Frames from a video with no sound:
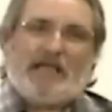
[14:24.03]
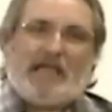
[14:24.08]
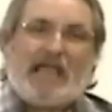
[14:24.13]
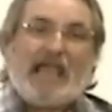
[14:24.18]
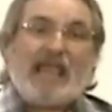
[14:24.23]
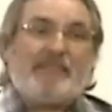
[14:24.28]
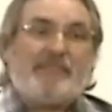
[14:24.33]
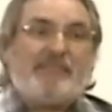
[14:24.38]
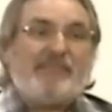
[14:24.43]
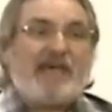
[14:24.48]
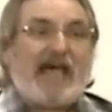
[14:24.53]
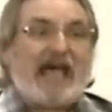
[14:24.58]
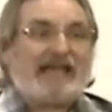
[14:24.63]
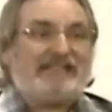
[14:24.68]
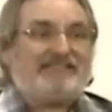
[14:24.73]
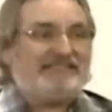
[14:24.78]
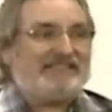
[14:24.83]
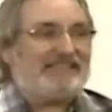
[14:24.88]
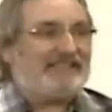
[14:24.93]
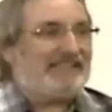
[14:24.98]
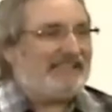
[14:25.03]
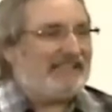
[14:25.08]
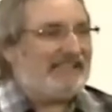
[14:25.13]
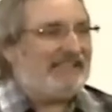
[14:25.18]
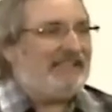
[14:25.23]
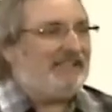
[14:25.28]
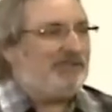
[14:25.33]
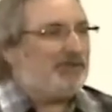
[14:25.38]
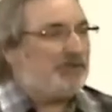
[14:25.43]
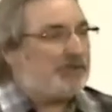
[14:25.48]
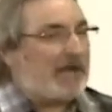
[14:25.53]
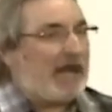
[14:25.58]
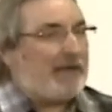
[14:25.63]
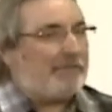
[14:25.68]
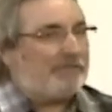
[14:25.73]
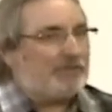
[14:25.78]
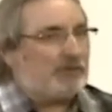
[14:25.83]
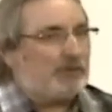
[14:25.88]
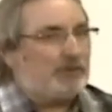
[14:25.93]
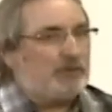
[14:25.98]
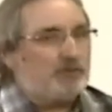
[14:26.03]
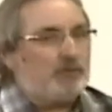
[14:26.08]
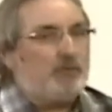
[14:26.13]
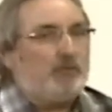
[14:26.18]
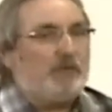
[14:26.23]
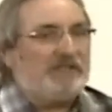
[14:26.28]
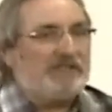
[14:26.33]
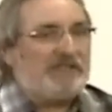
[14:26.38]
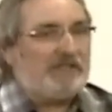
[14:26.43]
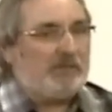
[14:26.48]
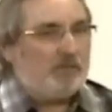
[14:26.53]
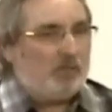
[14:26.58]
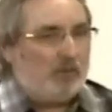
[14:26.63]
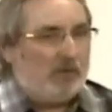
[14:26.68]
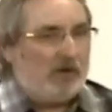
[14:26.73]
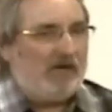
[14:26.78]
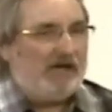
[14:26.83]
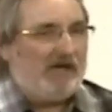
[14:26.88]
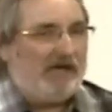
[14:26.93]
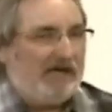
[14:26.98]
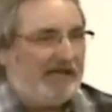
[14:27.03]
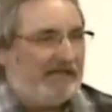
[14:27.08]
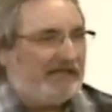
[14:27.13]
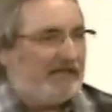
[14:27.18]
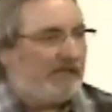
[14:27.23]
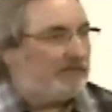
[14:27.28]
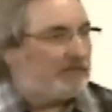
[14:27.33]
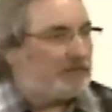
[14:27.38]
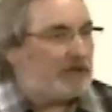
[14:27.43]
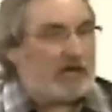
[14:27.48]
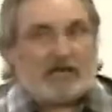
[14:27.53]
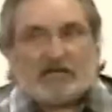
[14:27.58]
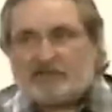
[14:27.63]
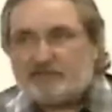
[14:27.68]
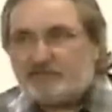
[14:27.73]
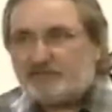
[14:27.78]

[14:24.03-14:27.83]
And that's, again, chapter 21 of John's